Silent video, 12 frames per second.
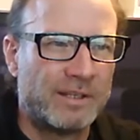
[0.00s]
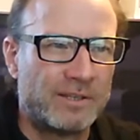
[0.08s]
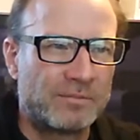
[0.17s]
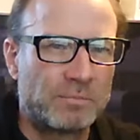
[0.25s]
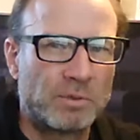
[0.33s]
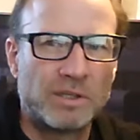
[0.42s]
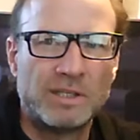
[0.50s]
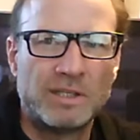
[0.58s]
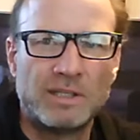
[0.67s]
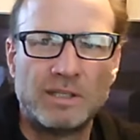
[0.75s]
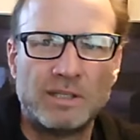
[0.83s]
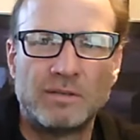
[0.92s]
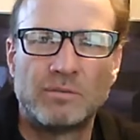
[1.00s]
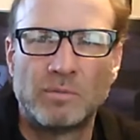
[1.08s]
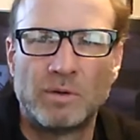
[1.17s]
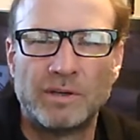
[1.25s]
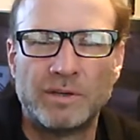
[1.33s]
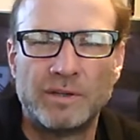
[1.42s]
It's pretty neat
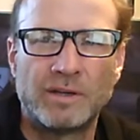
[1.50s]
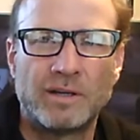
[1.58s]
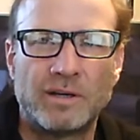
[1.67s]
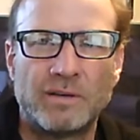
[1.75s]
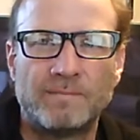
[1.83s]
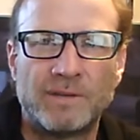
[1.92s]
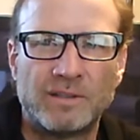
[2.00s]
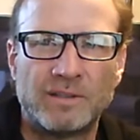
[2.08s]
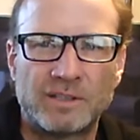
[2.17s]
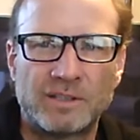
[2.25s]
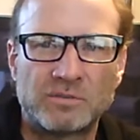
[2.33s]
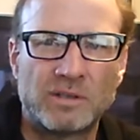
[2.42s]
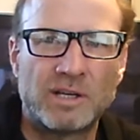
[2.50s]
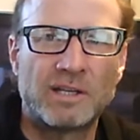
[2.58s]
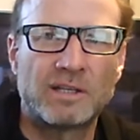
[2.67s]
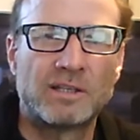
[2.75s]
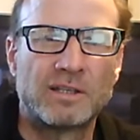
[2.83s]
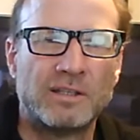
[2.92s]
what
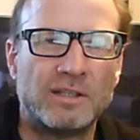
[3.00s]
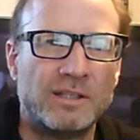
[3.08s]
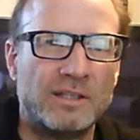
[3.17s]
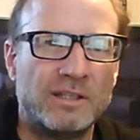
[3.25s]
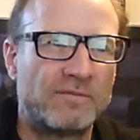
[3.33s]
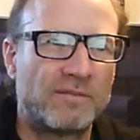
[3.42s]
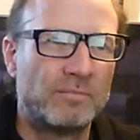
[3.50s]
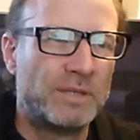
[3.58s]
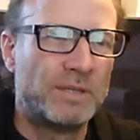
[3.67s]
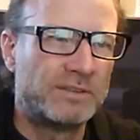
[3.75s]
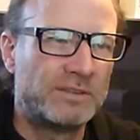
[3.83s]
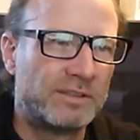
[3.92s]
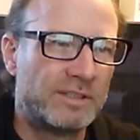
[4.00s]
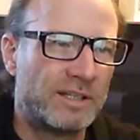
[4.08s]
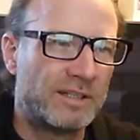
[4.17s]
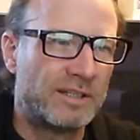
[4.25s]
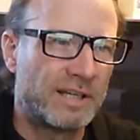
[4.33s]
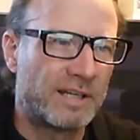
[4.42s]
electronic information
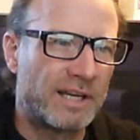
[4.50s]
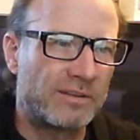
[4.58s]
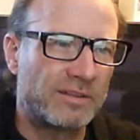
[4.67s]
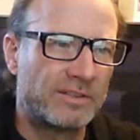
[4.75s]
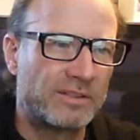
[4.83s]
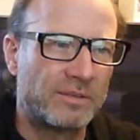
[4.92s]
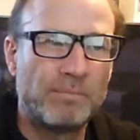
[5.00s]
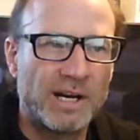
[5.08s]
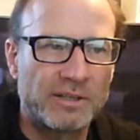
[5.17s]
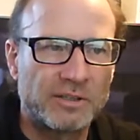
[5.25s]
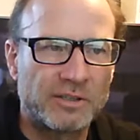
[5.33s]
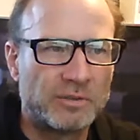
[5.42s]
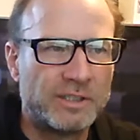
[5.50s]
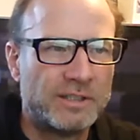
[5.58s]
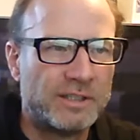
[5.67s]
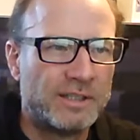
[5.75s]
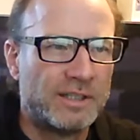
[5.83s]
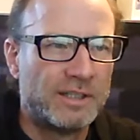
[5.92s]
athletes are monitoring
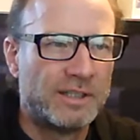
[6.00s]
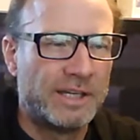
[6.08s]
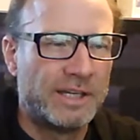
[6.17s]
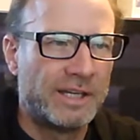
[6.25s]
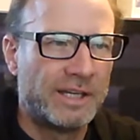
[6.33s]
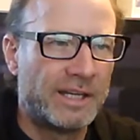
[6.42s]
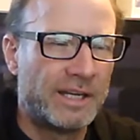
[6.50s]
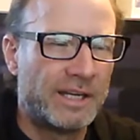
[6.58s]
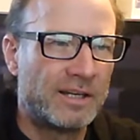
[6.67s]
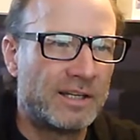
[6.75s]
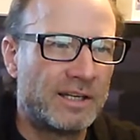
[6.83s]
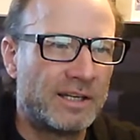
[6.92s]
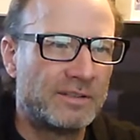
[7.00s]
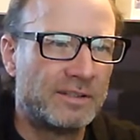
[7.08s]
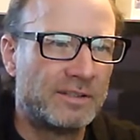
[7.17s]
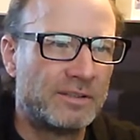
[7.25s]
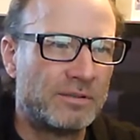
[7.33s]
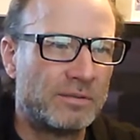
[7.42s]
and
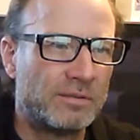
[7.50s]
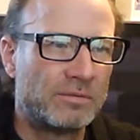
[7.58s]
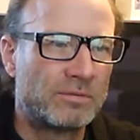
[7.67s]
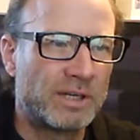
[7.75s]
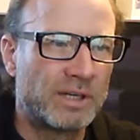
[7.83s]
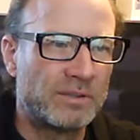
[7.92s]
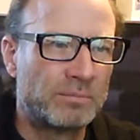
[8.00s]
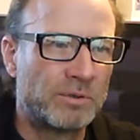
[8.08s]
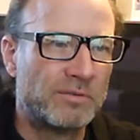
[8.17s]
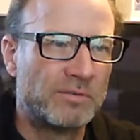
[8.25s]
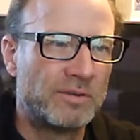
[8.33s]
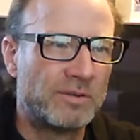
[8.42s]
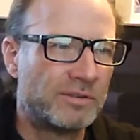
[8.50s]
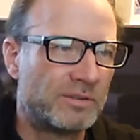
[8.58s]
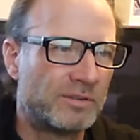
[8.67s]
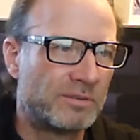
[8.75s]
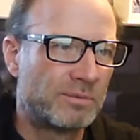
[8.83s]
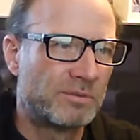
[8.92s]
analyzing to try to improve their
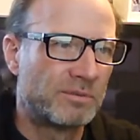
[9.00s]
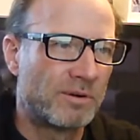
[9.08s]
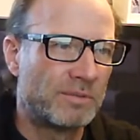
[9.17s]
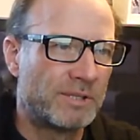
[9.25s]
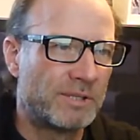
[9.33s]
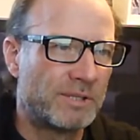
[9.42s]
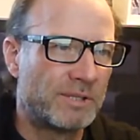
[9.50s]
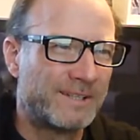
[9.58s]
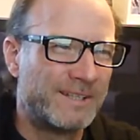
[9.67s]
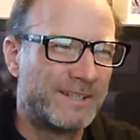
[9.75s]
endurance performance.